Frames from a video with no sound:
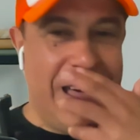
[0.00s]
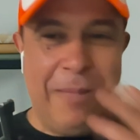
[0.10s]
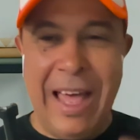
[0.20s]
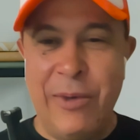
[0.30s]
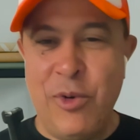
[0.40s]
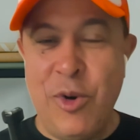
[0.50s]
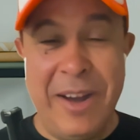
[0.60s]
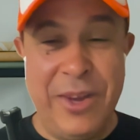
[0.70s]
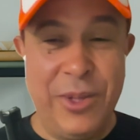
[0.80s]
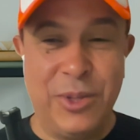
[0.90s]
platform
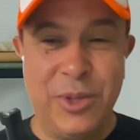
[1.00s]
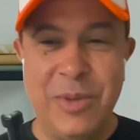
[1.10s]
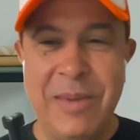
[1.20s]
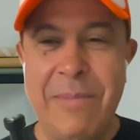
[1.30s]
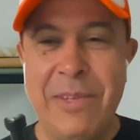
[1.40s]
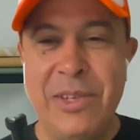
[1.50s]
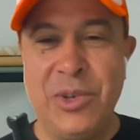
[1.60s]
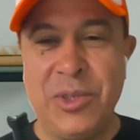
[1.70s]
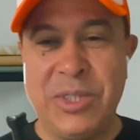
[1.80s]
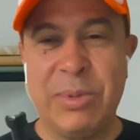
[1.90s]
on YouTube, and be
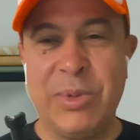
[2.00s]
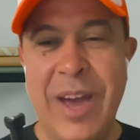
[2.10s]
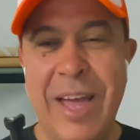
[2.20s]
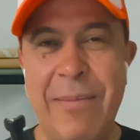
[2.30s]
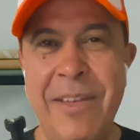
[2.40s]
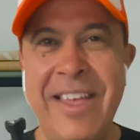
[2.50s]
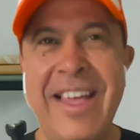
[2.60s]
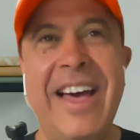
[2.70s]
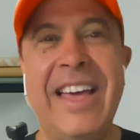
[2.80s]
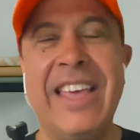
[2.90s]
sure to subscribe
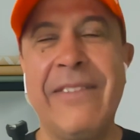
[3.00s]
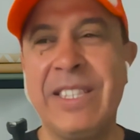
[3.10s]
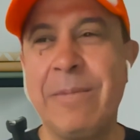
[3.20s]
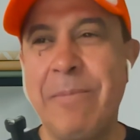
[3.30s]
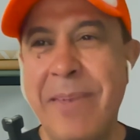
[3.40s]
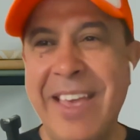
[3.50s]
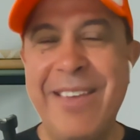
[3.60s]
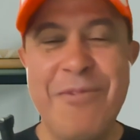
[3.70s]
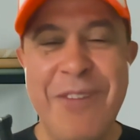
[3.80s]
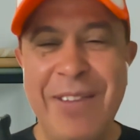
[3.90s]
and give us a
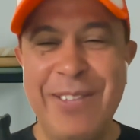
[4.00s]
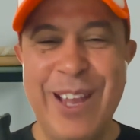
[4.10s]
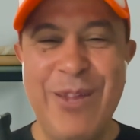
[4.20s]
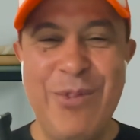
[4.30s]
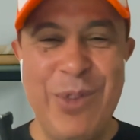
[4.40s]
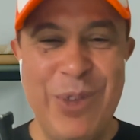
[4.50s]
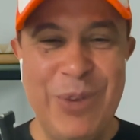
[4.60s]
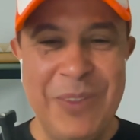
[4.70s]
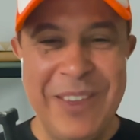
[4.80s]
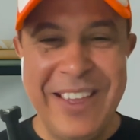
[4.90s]
big 5-star review.
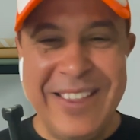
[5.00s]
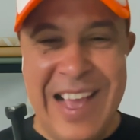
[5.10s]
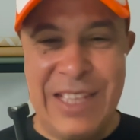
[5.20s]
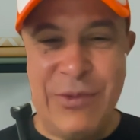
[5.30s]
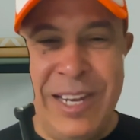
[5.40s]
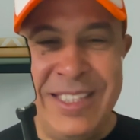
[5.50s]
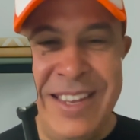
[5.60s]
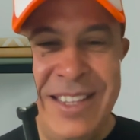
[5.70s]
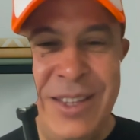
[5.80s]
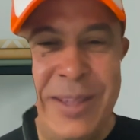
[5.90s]
Thanks for
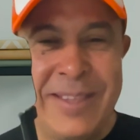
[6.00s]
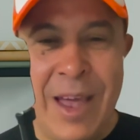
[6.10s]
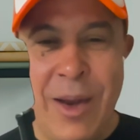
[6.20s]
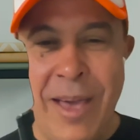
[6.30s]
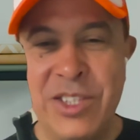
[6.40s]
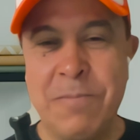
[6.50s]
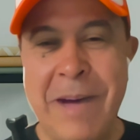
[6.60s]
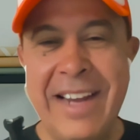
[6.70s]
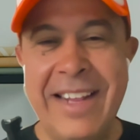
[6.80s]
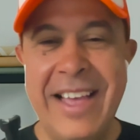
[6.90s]
listening to the Title Agents
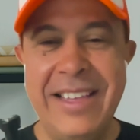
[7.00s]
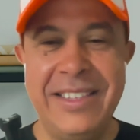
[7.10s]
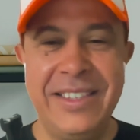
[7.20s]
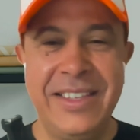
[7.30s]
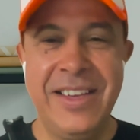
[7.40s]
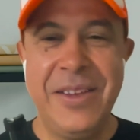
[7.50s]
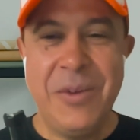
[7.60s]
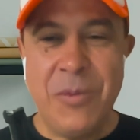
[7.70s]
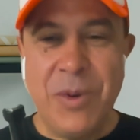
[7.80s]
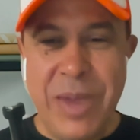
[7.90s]
Podcast,
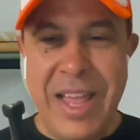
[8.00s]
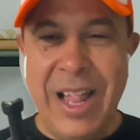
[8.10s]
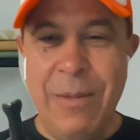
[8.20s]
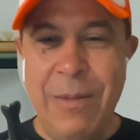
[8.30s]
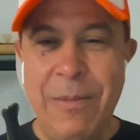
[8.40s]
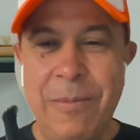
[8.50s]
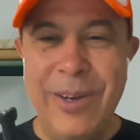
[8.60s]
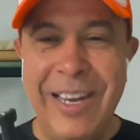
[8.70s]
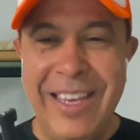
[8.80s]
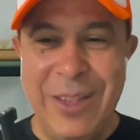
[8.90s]
where we help you
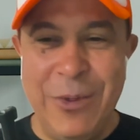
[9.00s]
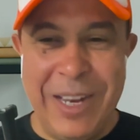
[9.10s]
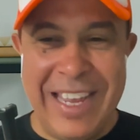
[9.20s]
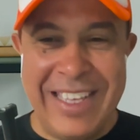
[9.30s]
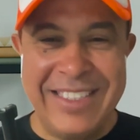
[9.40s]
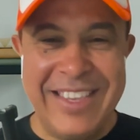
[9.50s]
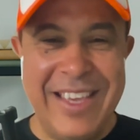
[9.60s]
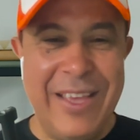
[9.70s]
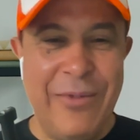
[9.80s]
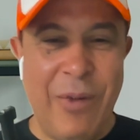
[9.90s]
lead with
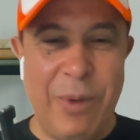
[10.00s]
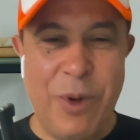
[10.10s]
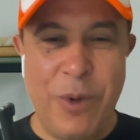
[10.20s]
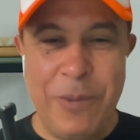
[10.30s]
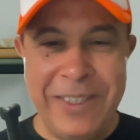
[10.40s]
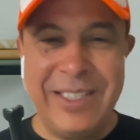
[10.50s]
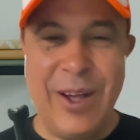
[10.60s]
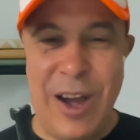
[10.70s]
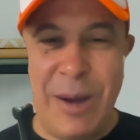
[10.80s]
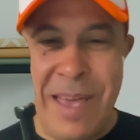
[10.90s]
legacy, evolve with purpose,
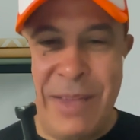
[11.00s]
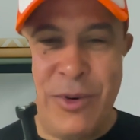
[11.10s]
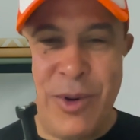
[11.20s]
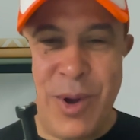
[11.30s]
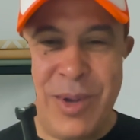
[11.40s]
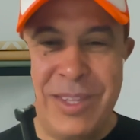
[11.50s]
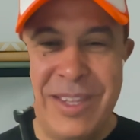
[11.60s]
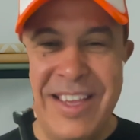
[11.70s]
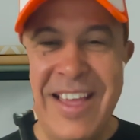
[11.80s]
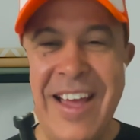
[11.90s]
automate for growth,
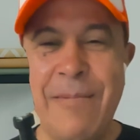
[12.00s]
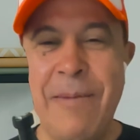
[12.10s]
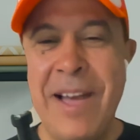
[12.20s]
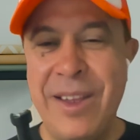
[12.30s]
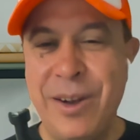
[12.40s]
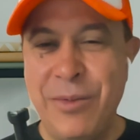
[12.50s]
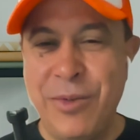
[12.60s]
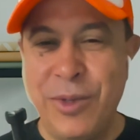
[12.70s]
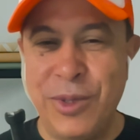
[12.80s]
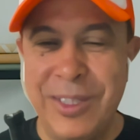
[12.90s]
and pioneer the
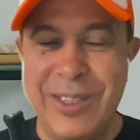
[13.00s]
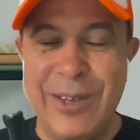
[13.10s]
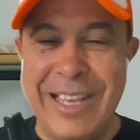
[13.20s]
future. See you